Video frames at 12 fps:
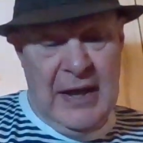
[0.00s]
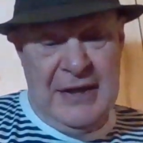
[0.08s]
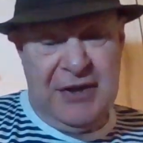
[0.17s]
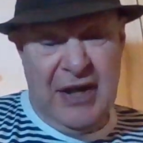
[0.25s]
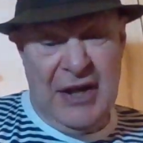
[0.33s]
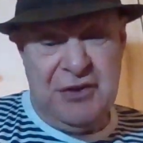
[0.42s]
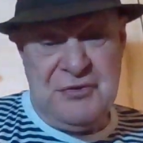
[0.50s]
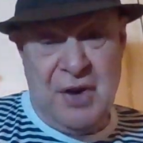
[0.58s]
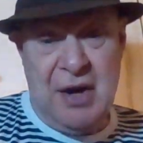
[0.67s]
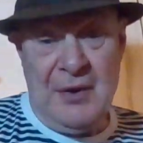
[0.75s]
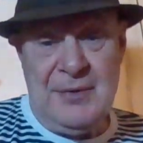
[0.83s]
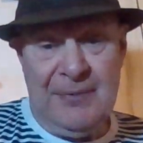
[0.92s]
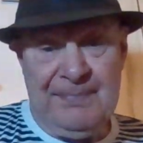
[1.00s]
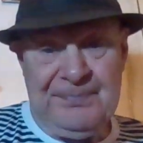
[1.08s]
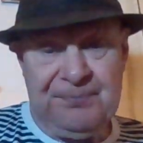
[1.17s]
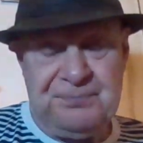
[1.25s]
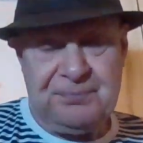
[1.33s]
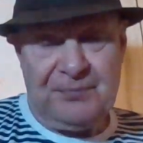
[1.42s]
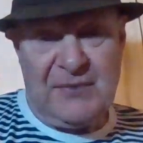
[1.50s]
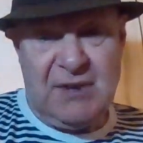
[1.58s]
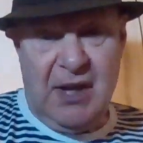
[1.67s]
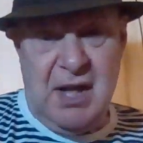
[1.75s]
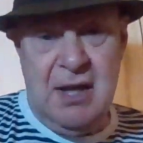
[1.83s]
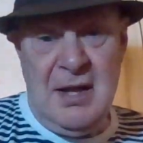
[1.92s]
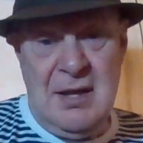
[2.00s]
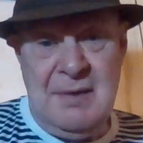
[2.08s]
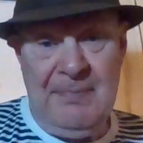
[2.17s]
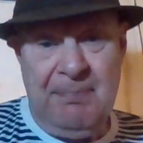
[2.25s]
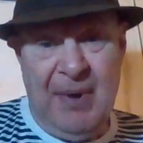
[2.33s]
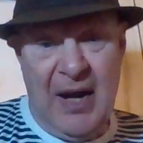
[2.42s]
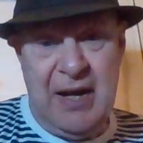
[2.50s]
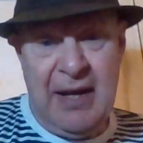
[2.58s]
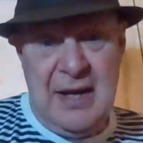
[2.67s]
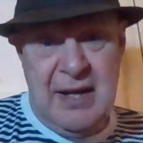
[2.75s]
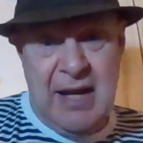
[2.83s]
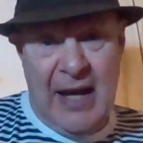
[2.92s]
into Israel by